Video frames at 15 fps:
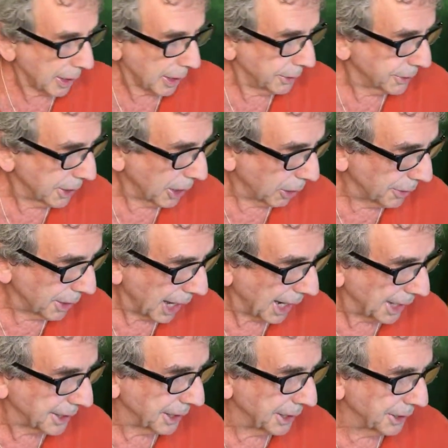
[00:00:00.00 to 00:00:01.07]
So
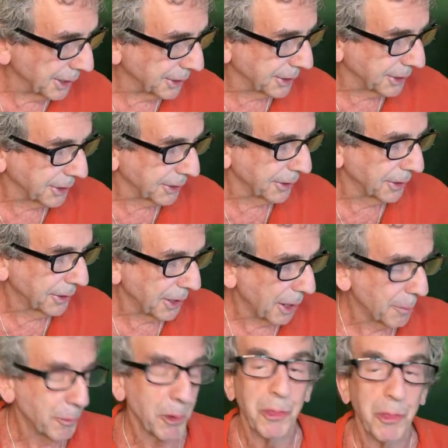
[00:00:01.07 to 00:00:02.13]
that is
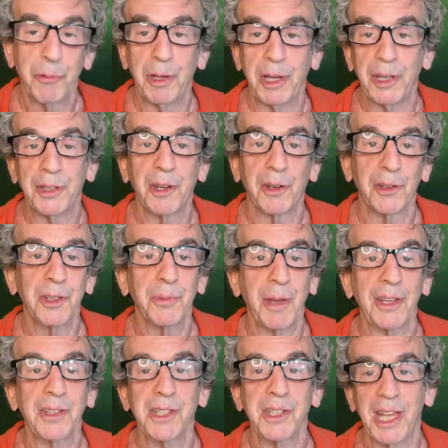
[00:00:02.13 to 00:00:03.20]
number 3. So
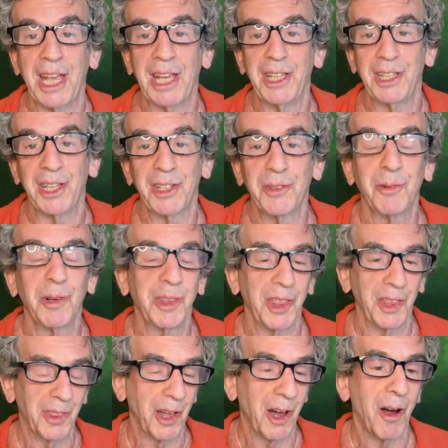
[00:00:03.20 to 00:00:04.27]
expect changes
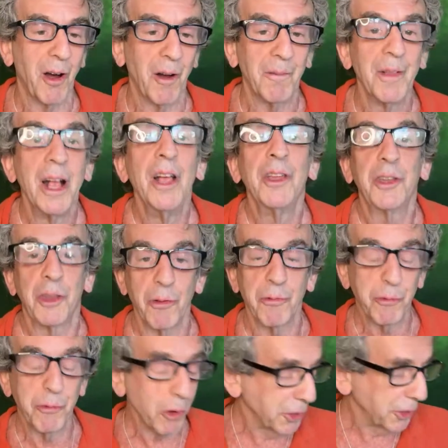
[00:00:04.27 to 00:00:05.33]
within the home. So the
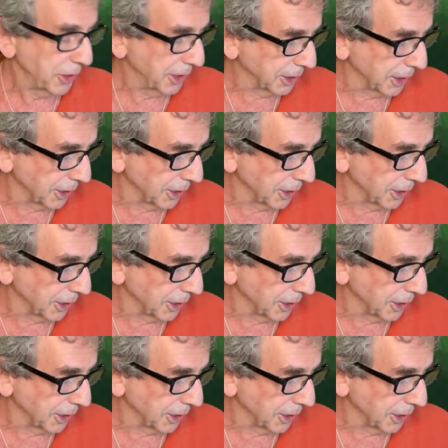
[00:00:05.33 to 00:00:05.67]
4th thing to